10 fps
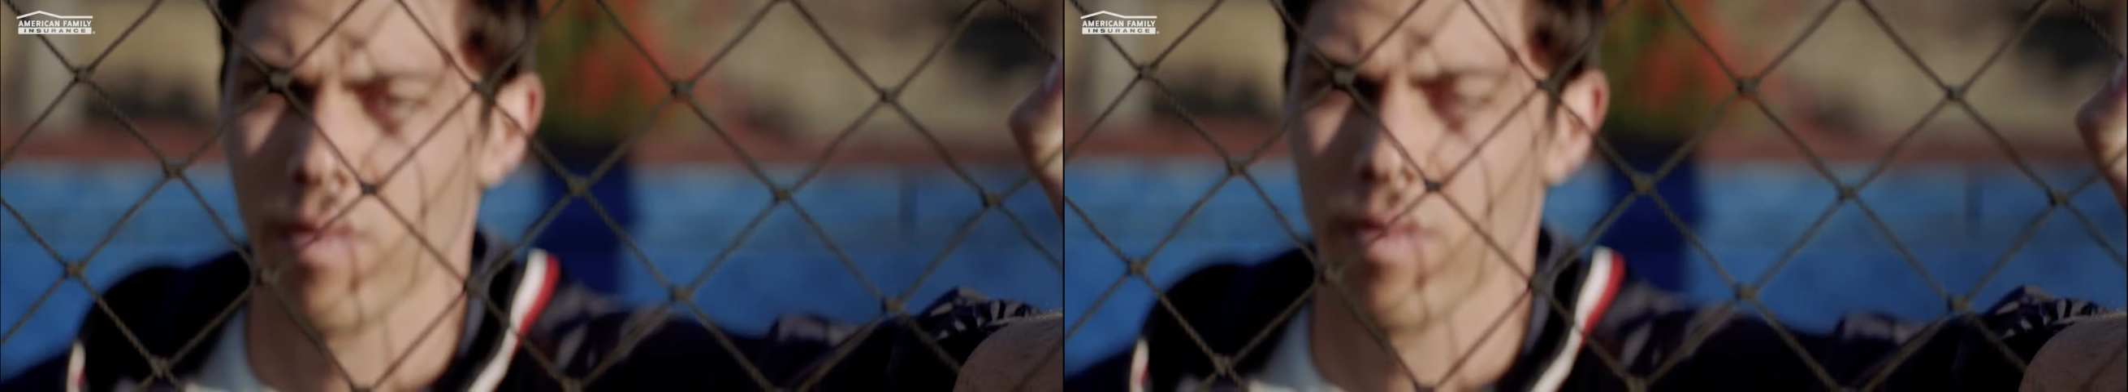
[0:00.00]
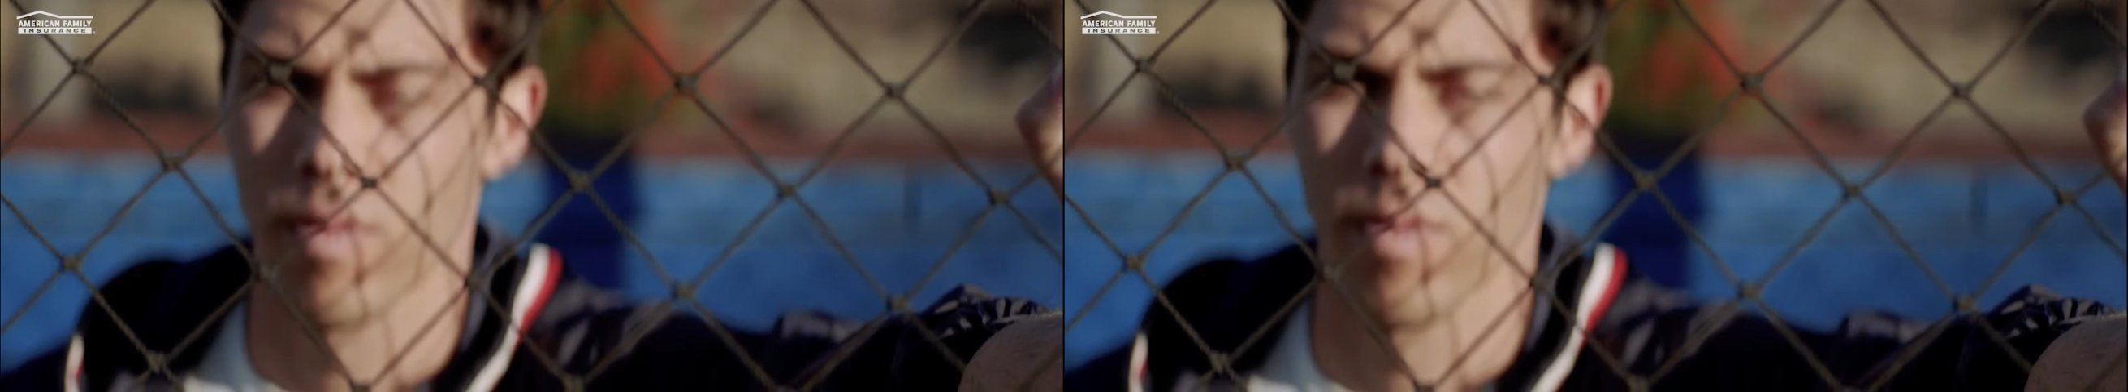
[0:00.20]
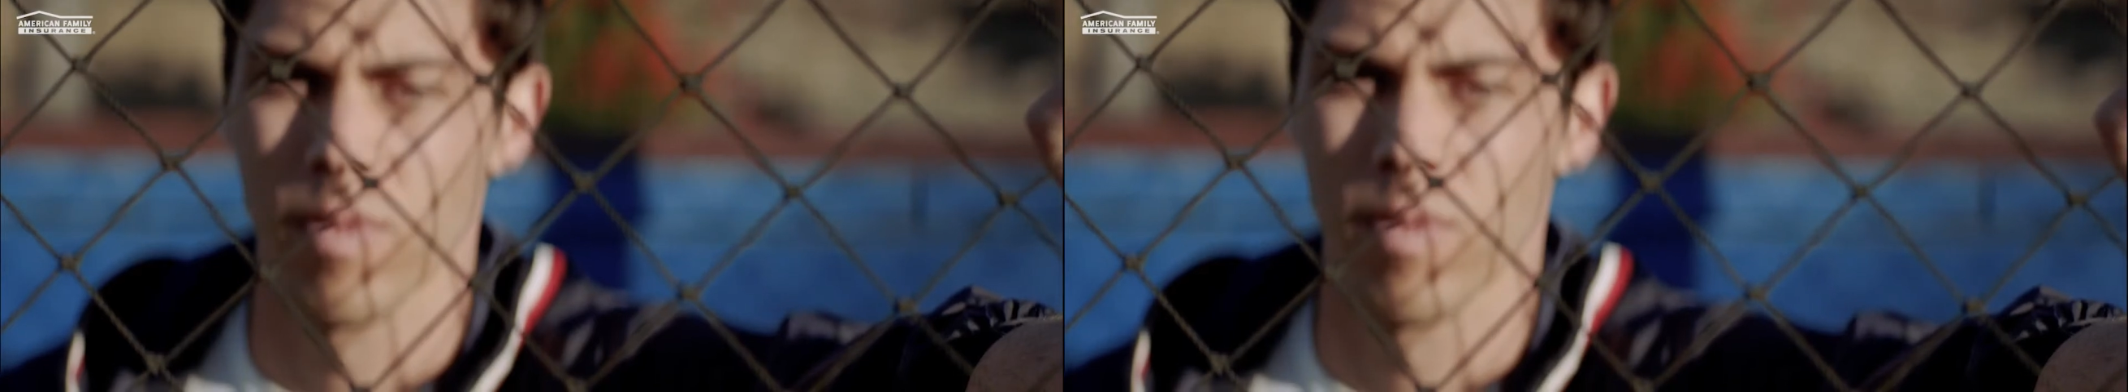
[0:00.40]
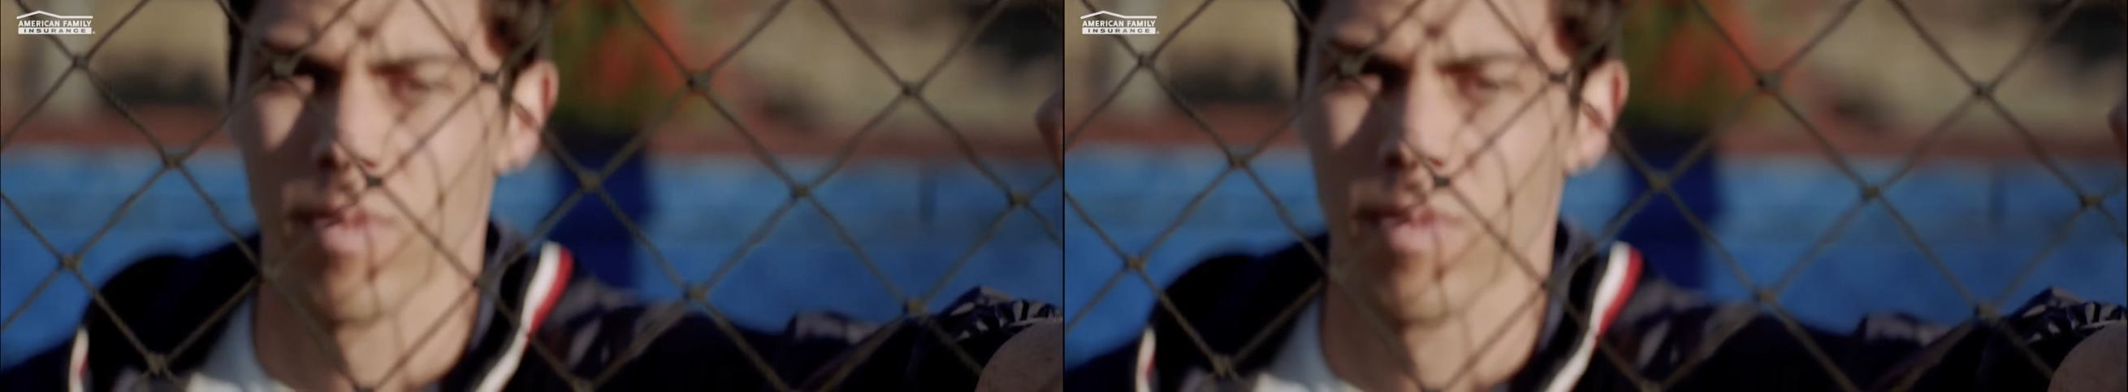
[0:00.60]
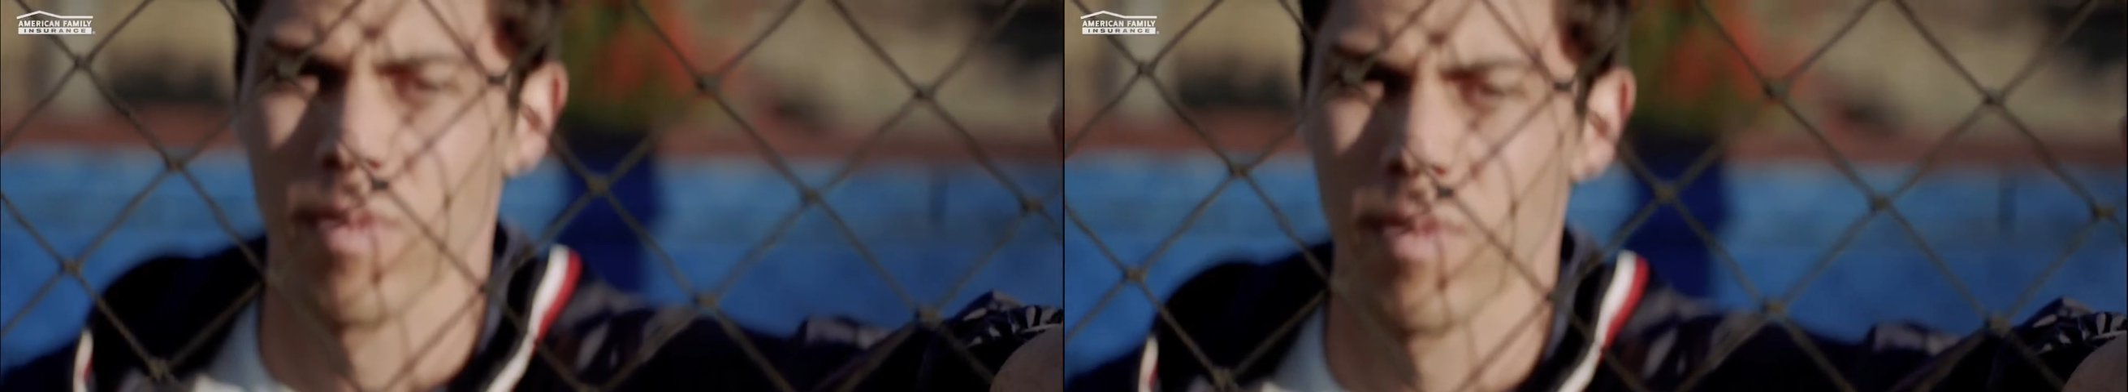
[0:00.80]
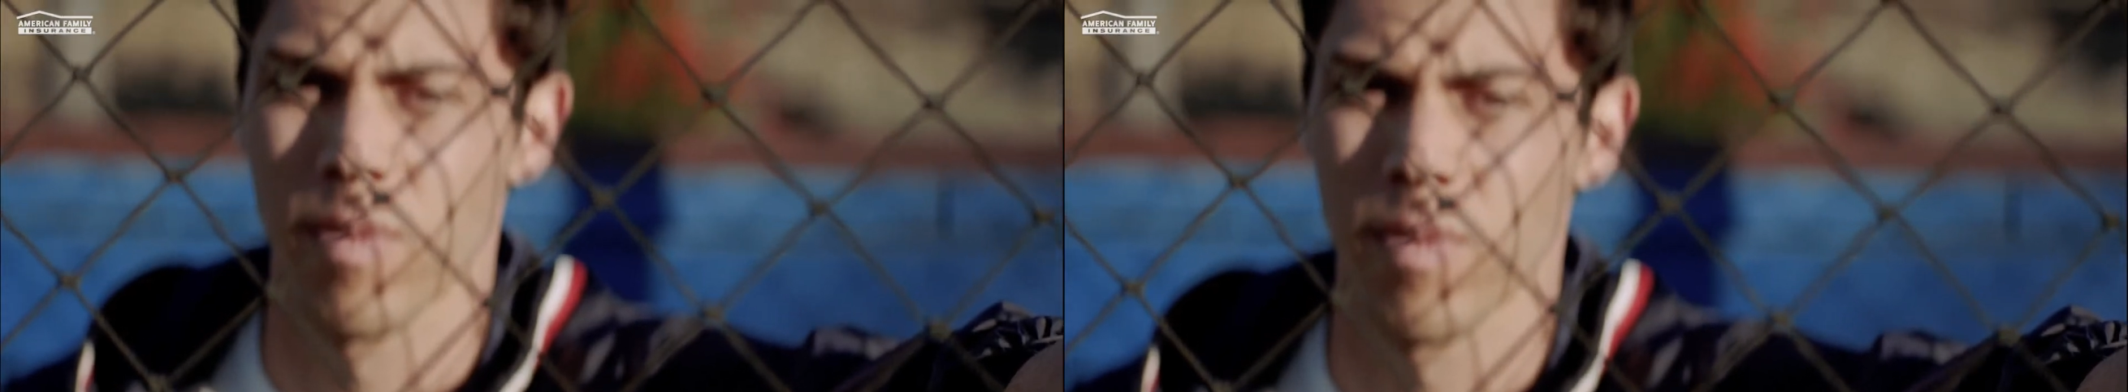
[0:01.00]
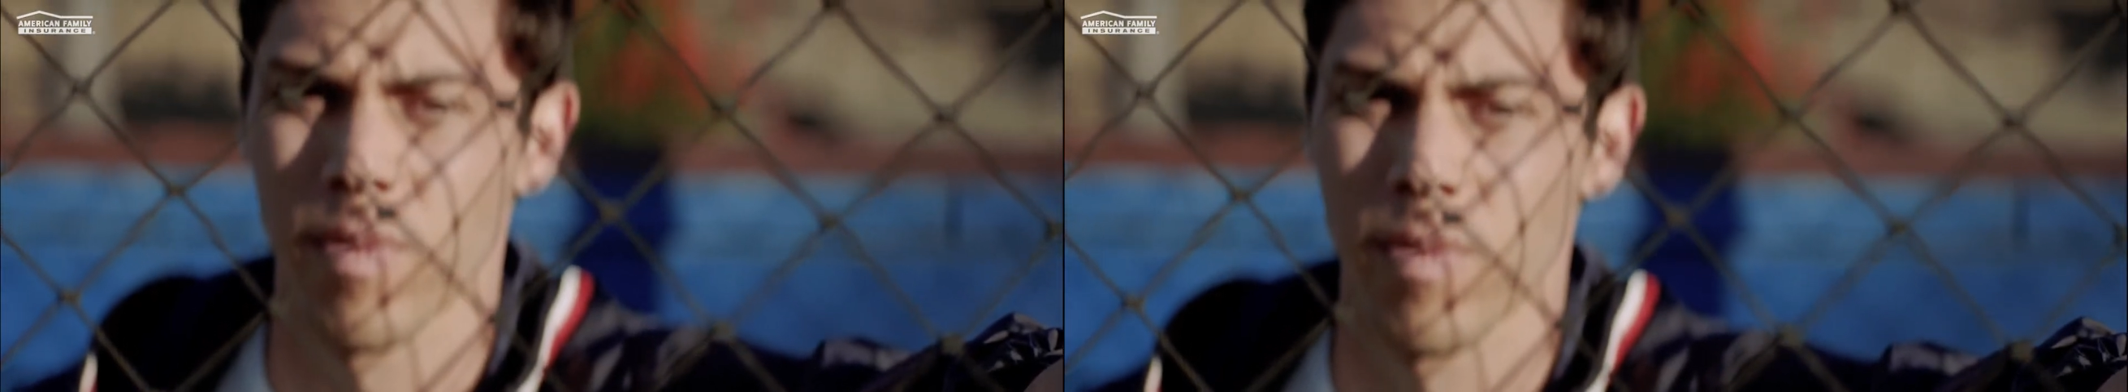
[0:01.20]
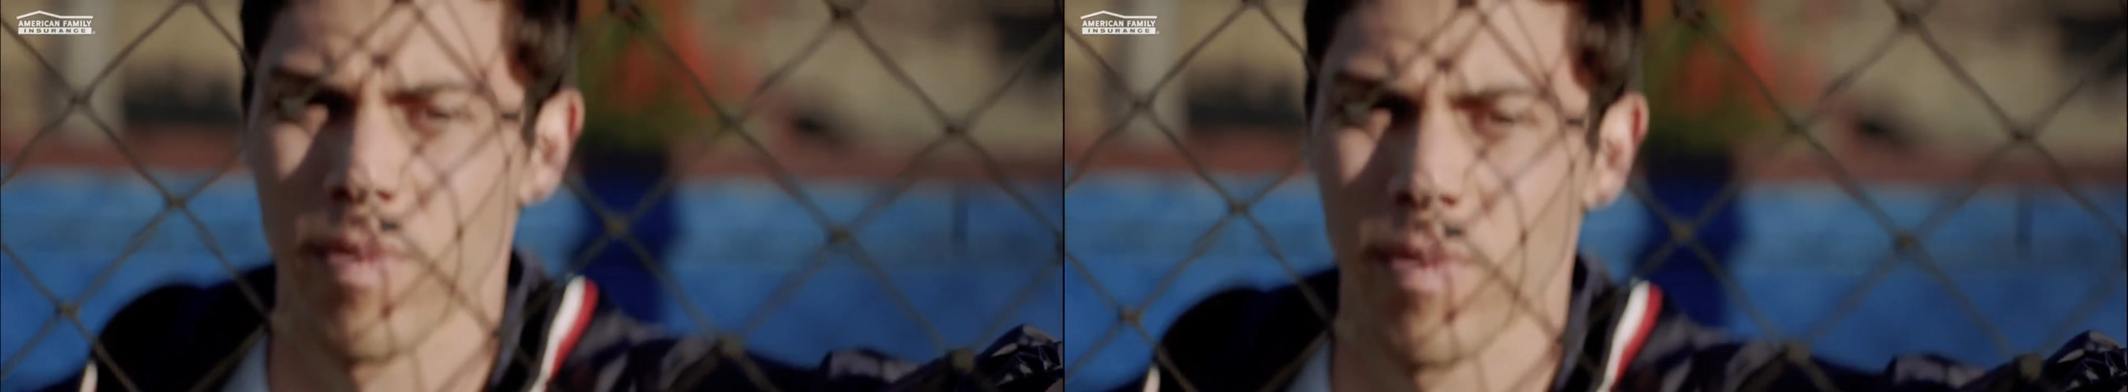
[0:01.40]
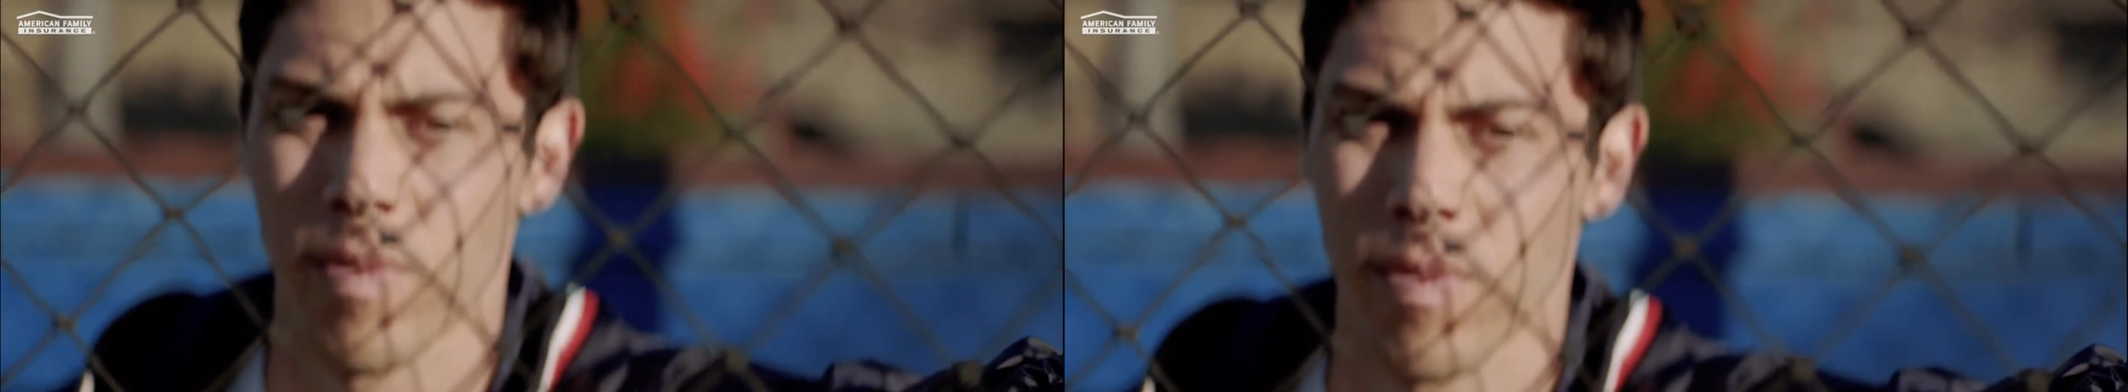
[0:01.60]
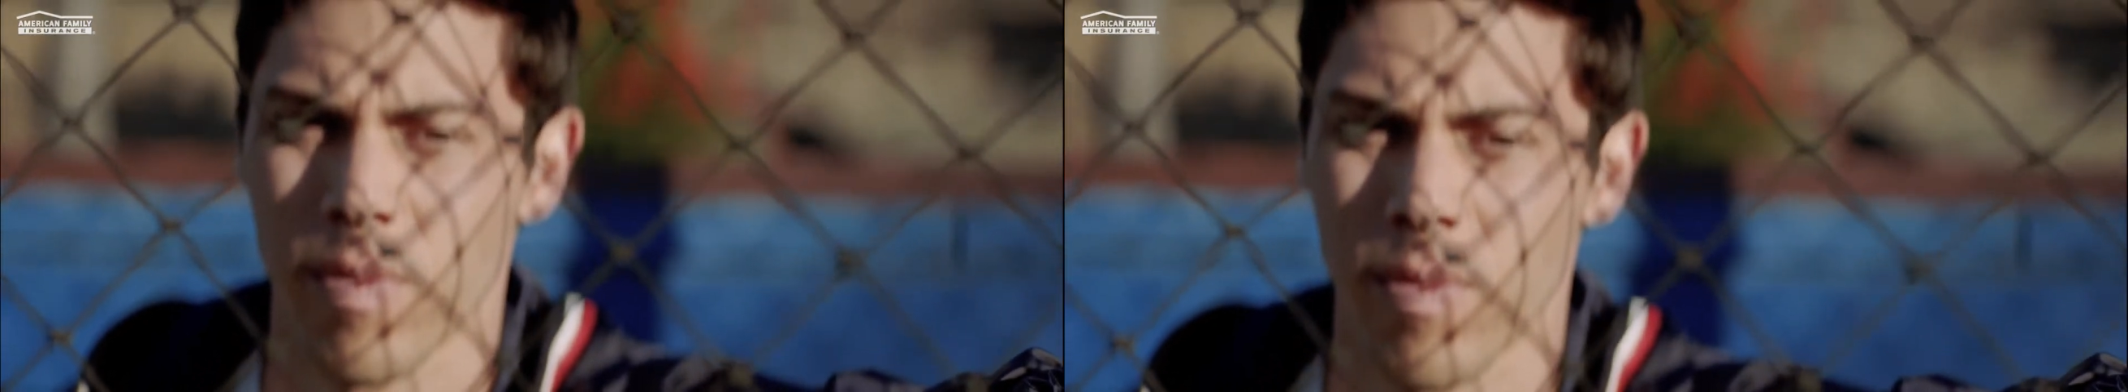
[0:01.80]
I think to be fearless
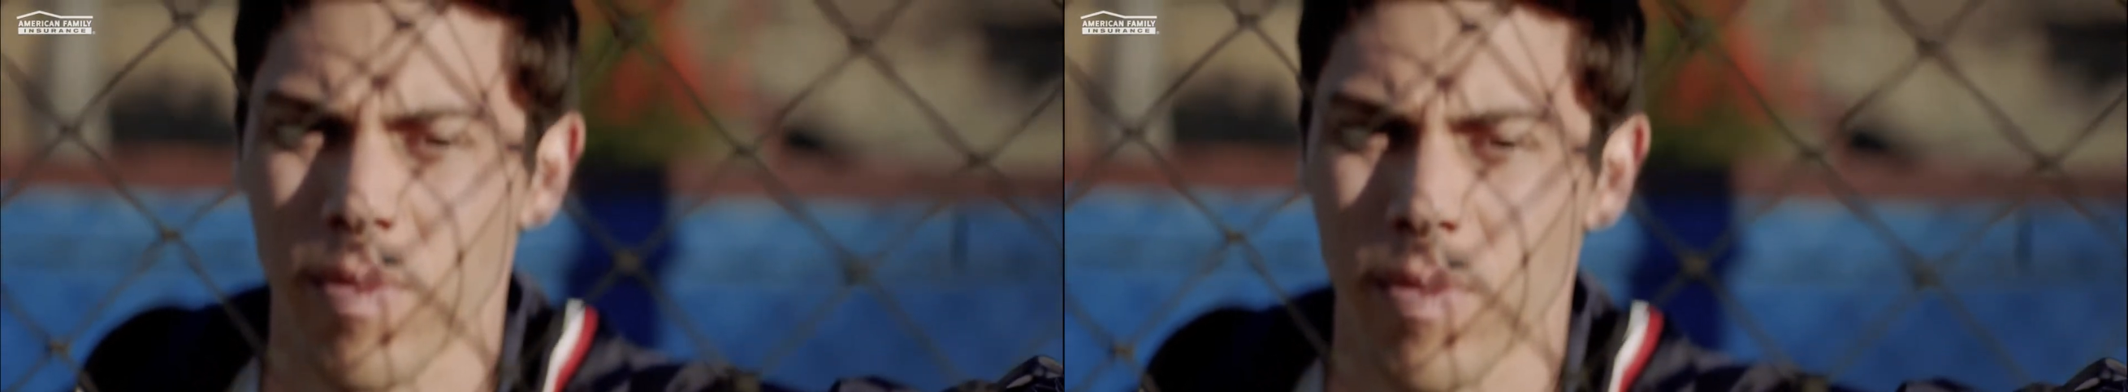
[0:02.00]
means